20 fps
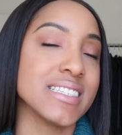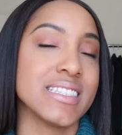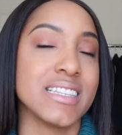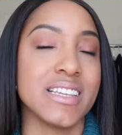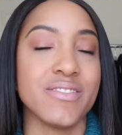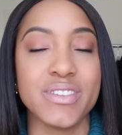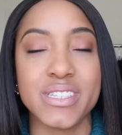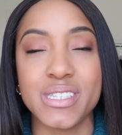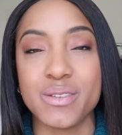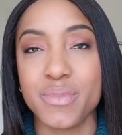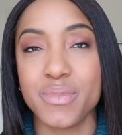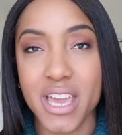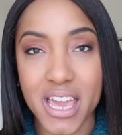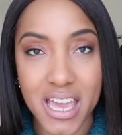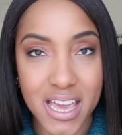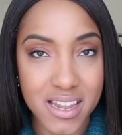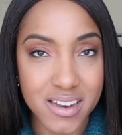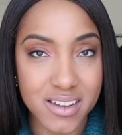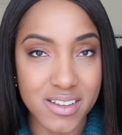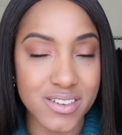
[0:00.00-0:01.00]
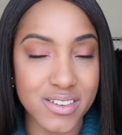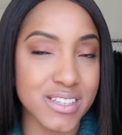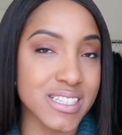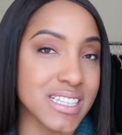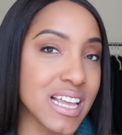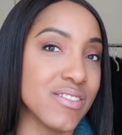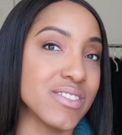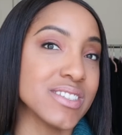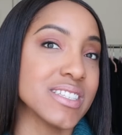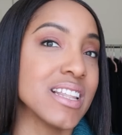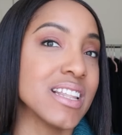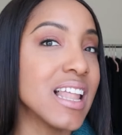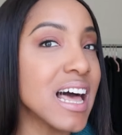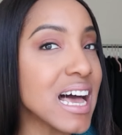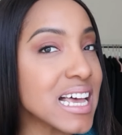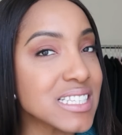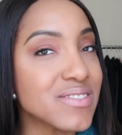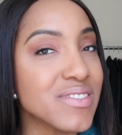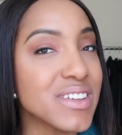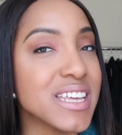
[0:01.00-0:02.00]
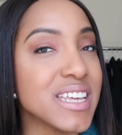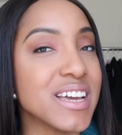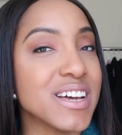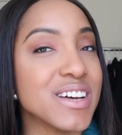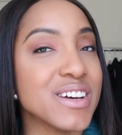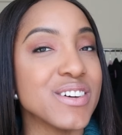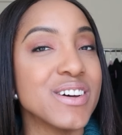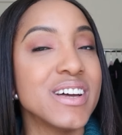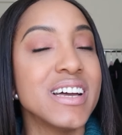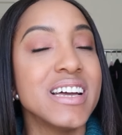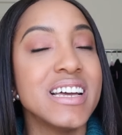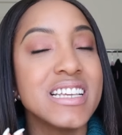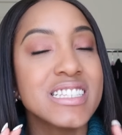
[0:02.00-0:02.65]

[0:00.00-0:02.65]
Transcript: and even some candles. That was the last video.